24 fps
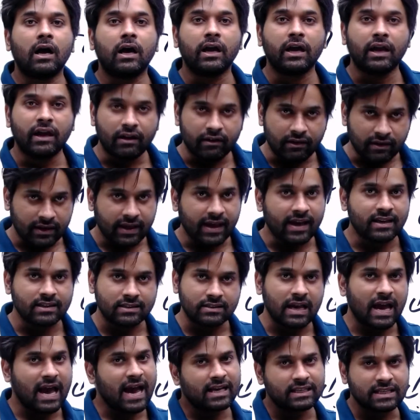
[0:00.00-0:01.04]
in case,
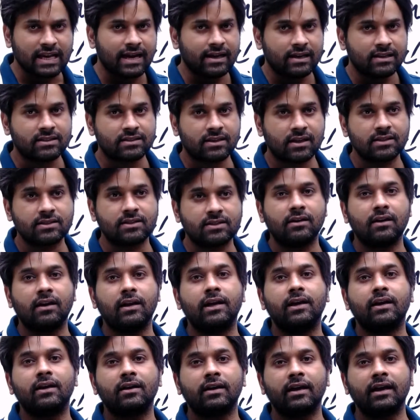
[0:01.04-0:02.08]
as I discussed
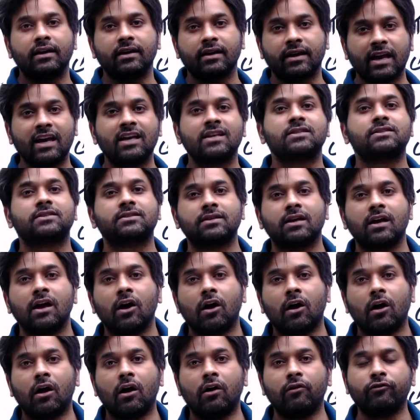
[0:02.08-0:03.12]
earlier, in case
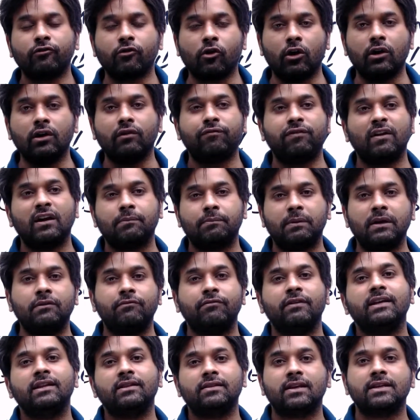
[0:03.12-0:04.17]
of conflict
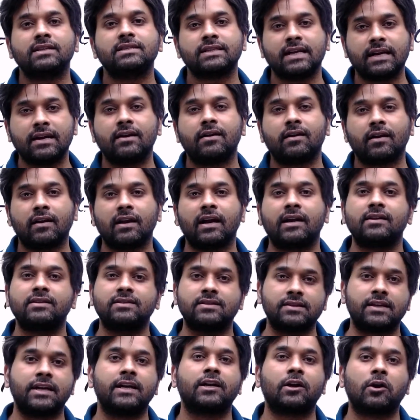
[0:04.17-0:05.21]
between the central and
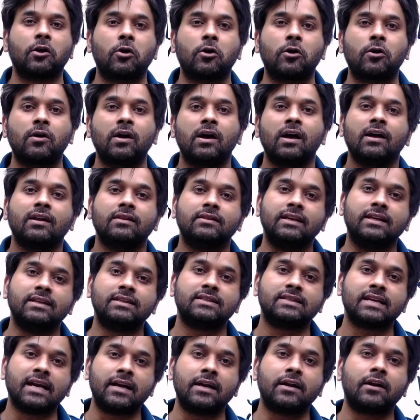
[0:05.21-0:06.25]
state law, the
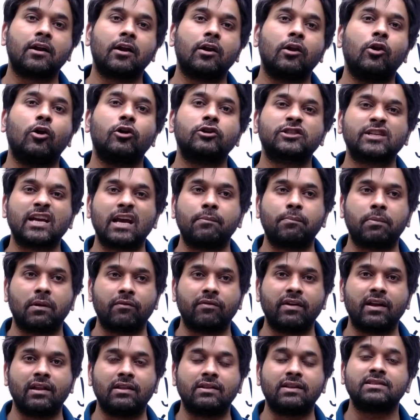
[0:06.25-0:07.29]
central law shall
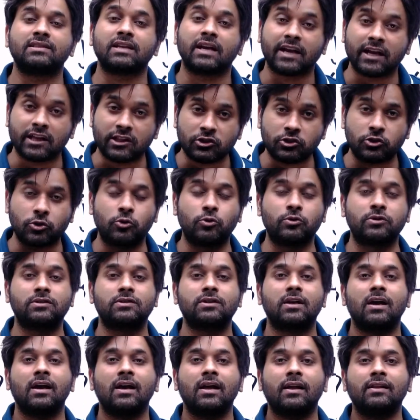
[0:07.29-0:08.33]
prevail. This again shows
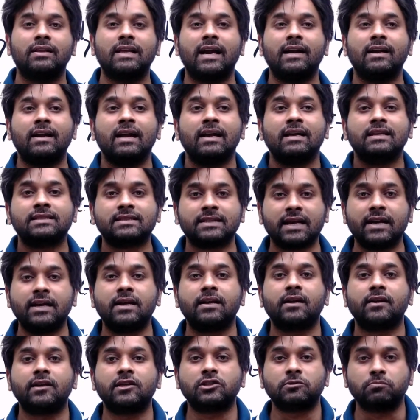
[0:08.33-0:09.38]
that
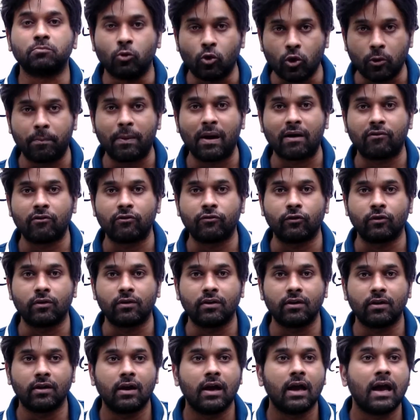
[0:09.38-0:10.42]
center is more
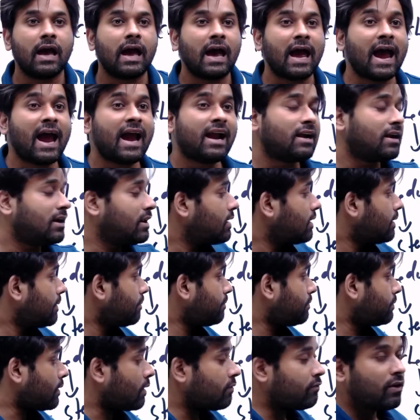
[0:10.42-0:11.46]
powerful. And
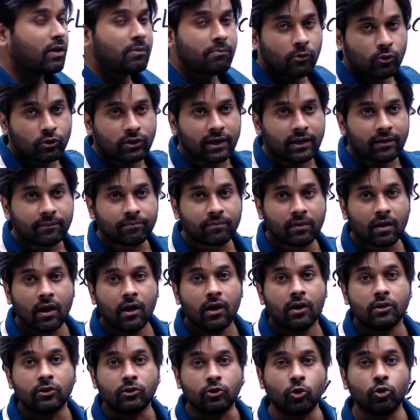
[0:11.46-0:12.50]
one more thing,
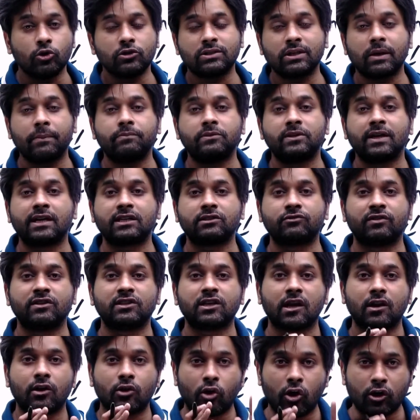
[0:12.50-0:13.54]
those subjects which
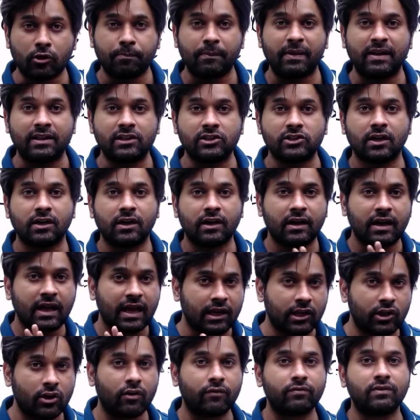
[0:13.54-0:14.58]
are not mentioned in
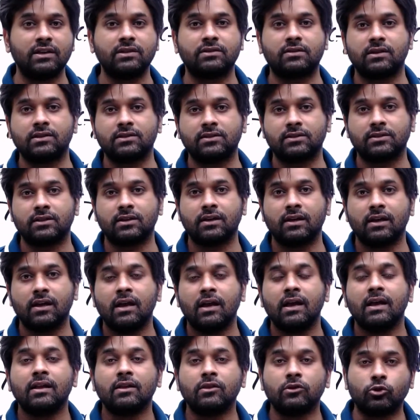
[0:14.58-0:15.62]
any of these lists,
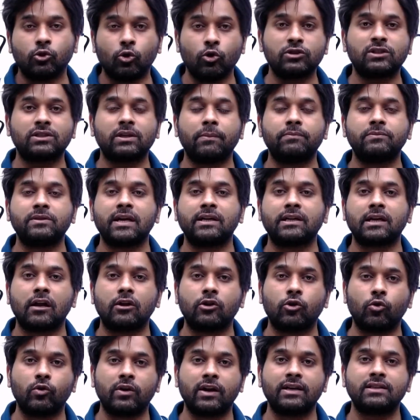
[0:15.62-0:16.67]
those subjects are
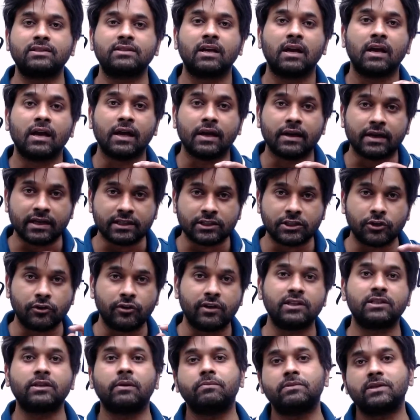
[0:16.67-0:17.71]
known as residuary
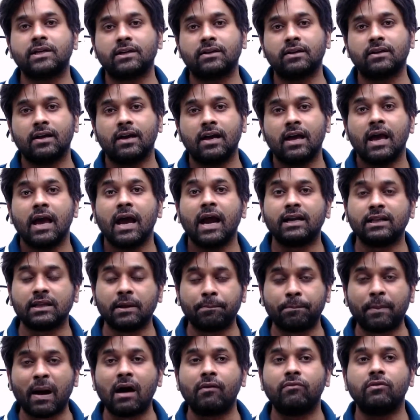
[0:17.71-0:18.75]
subject, and the
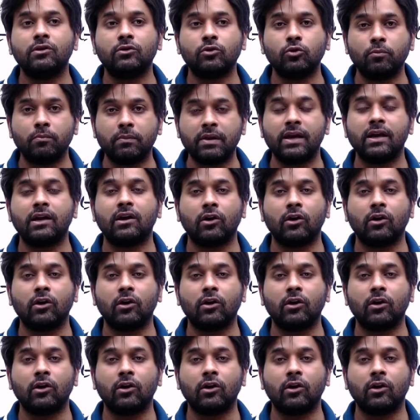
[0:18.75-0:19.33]
power to make